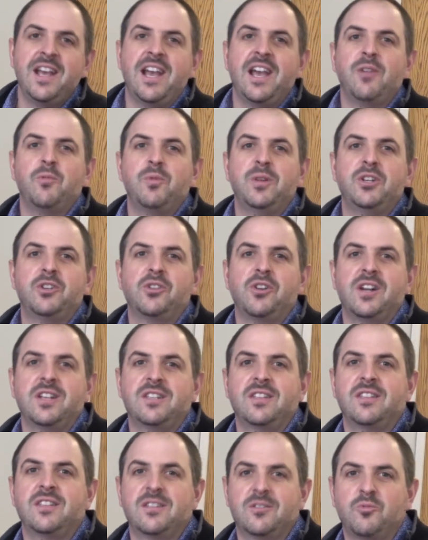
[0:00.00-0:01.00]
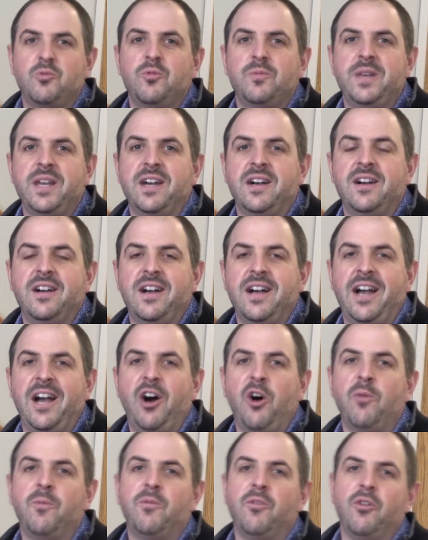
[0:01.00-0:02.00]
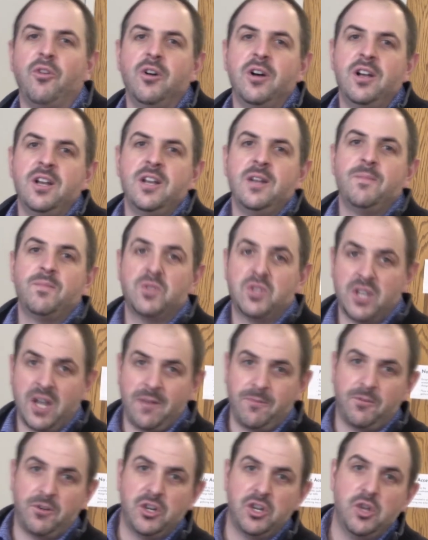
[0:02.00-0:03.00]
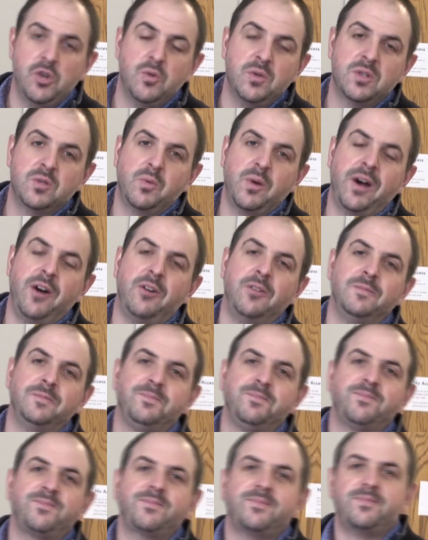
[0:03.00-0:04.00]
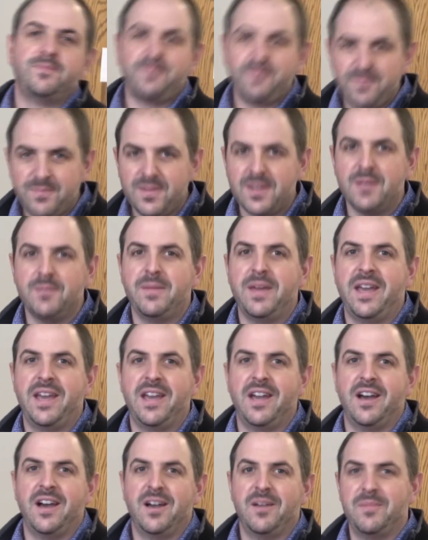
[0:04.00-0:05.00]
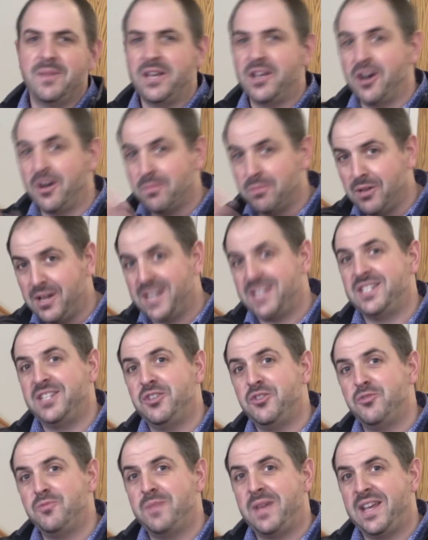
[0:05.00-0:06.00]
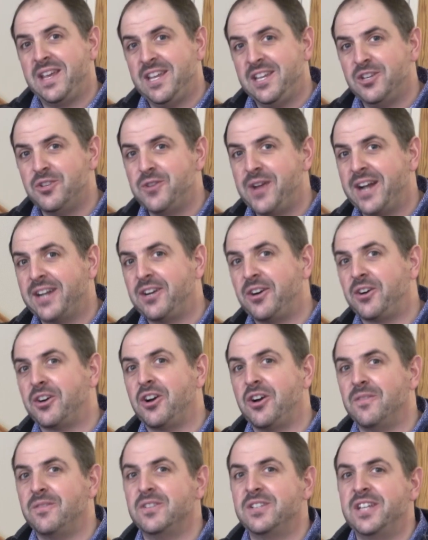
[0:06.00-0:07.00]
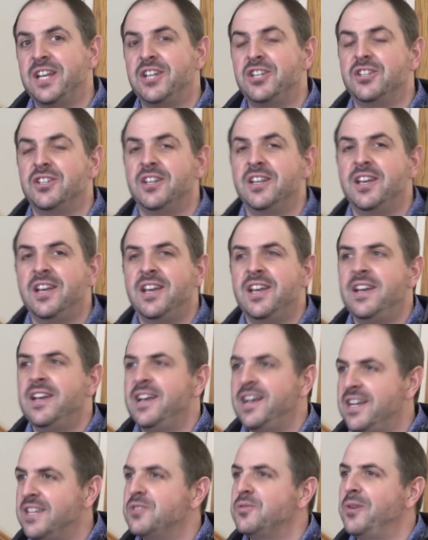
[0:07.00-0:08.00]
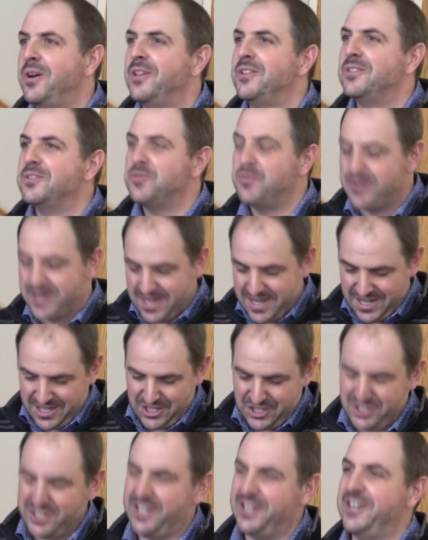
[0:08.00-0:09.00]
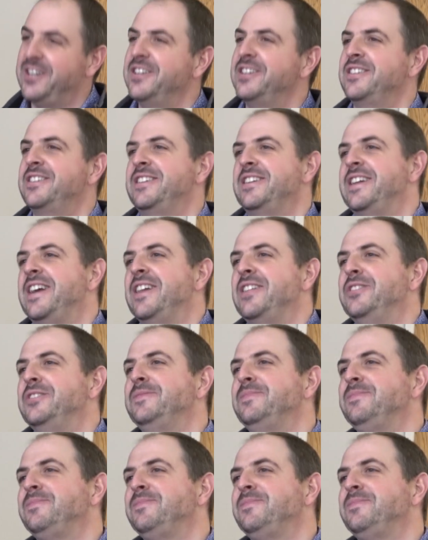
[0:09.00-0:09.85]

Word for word: And we trust that this will be a, a helpful time for you as well. May, uh, may God bless you. May He direct our conversation as well as we share together.